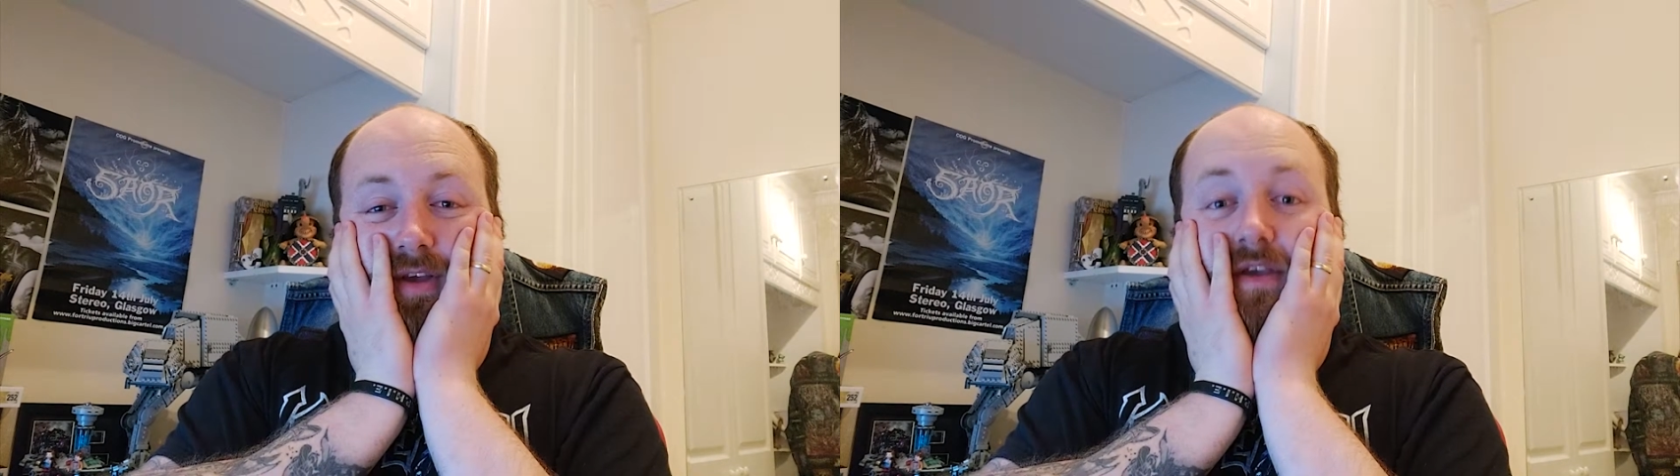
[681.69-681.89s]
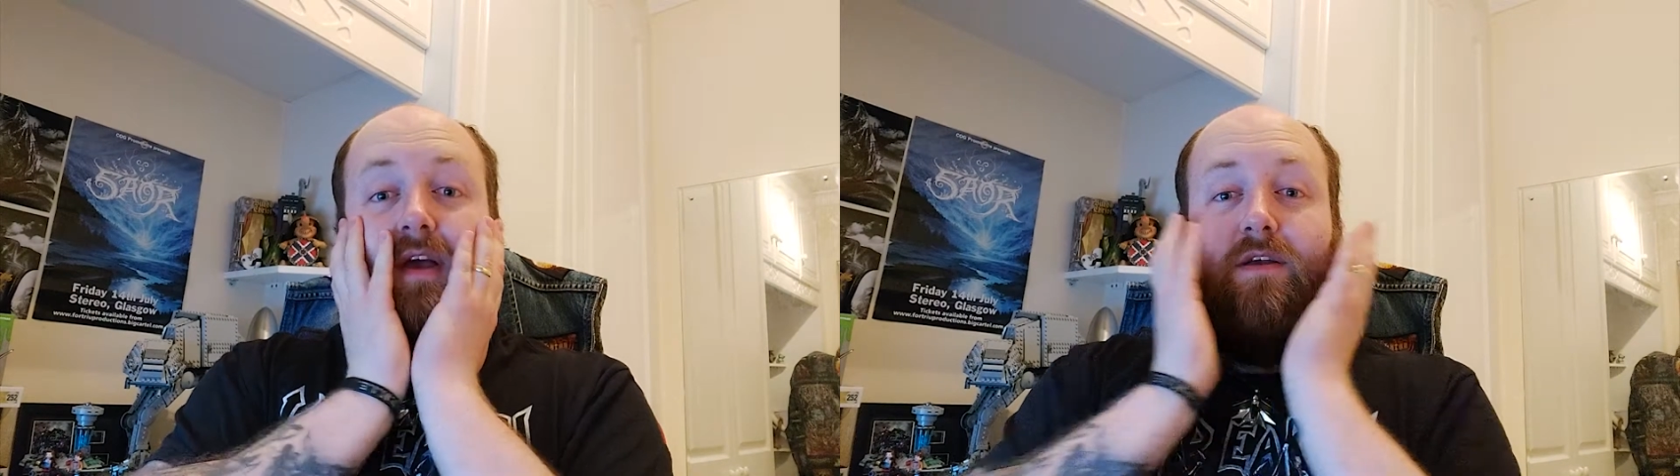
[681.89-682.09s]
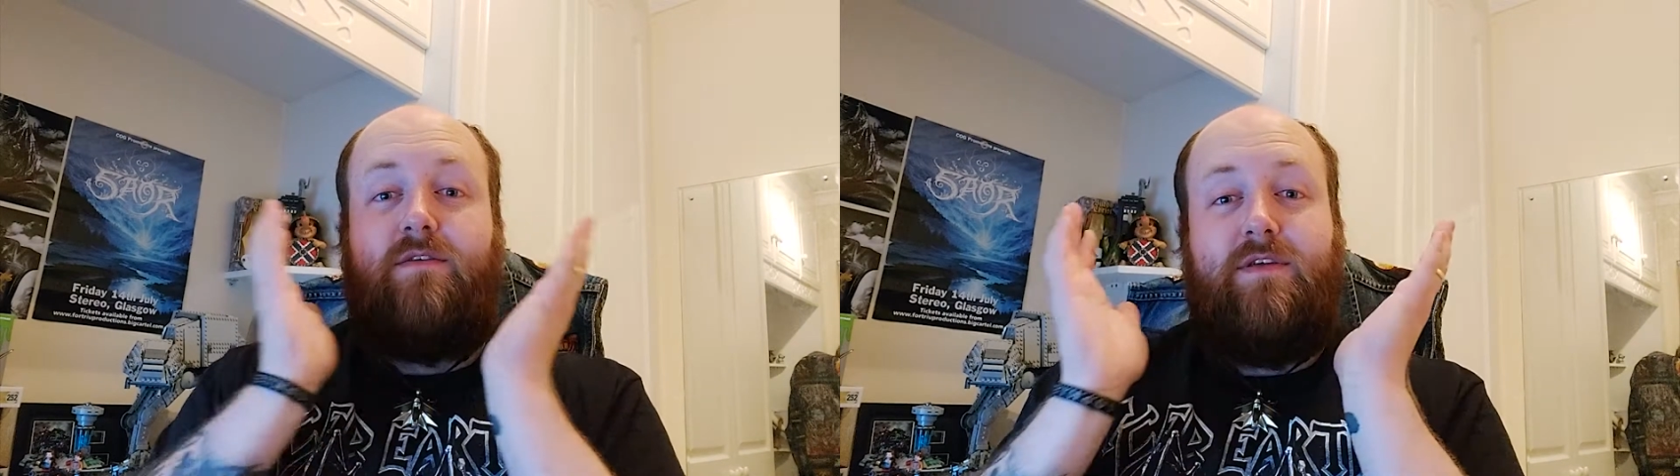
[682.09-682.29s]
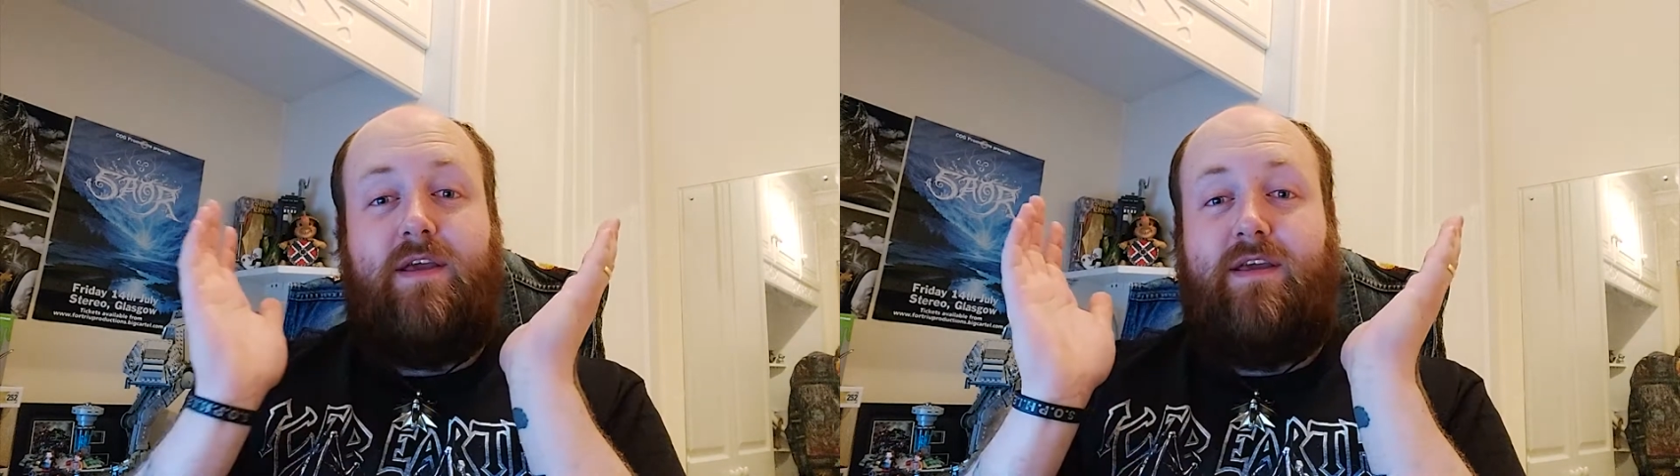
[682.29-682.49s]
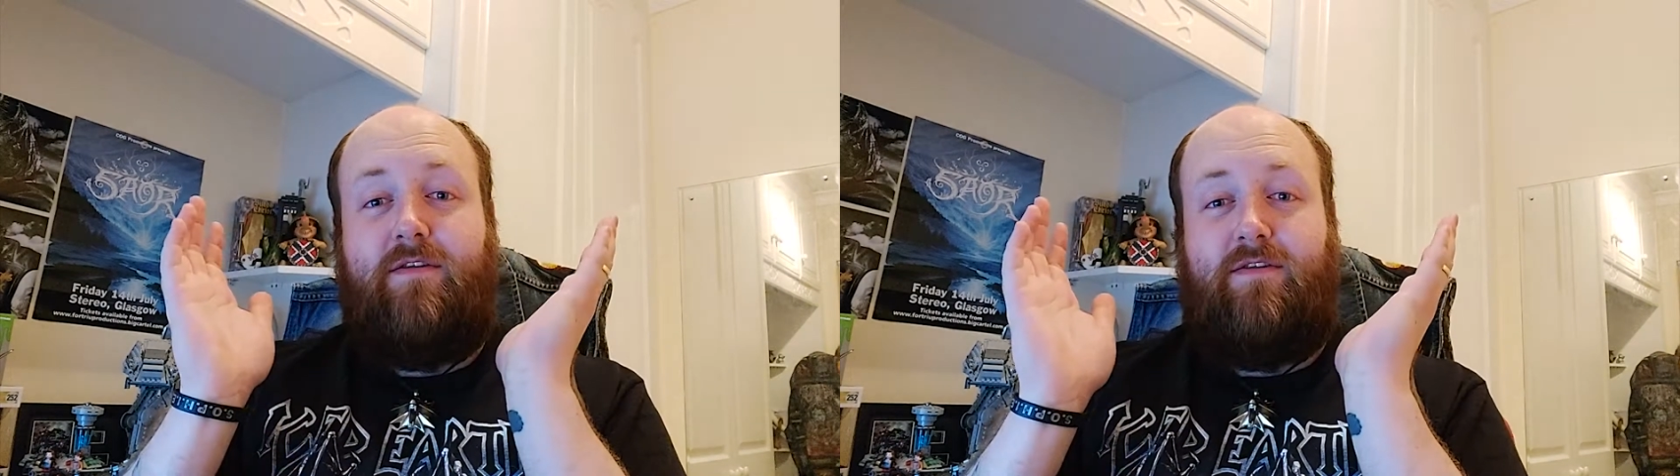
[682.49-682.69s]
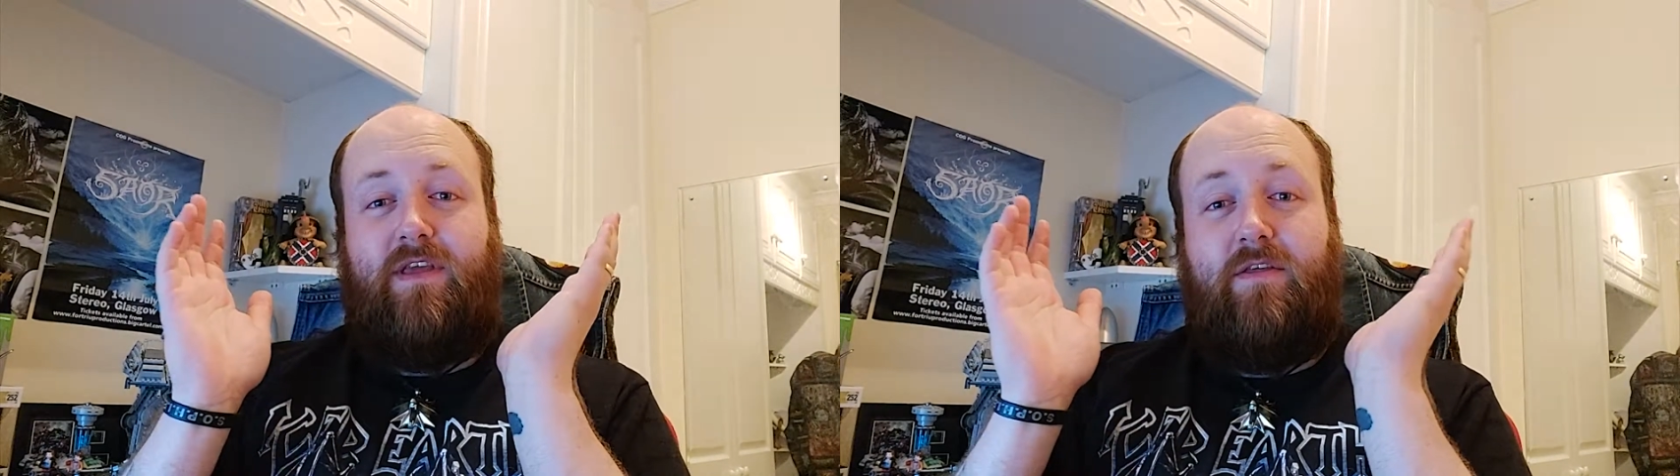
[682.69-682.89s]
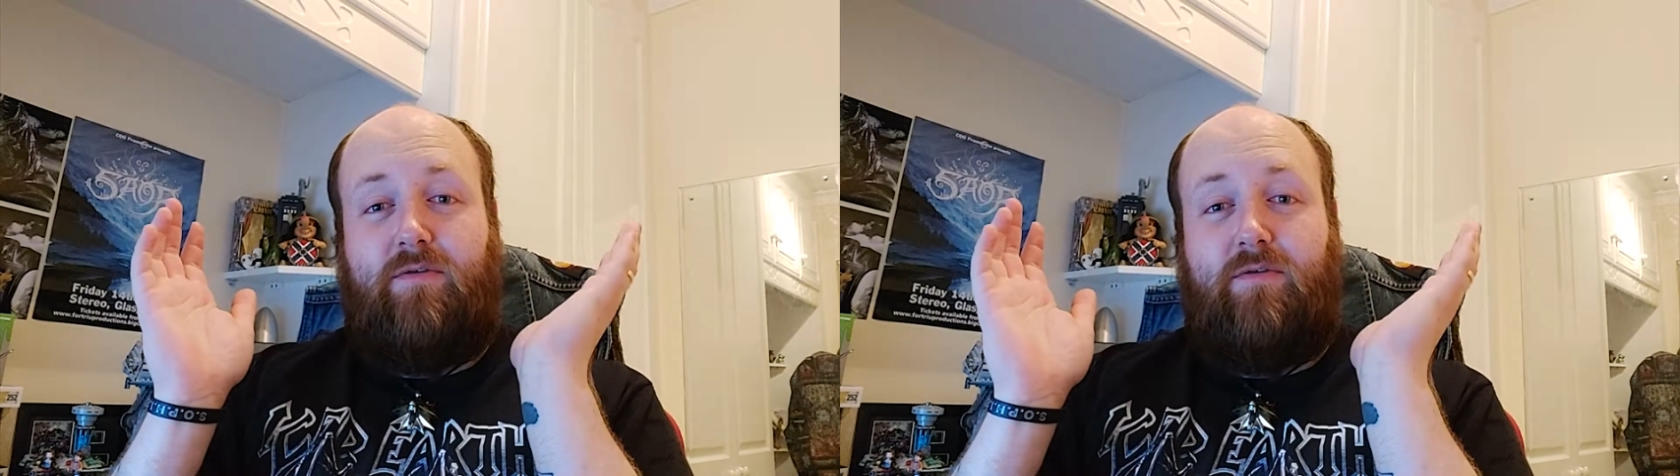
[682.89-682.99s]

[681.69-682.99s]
Yeah, he's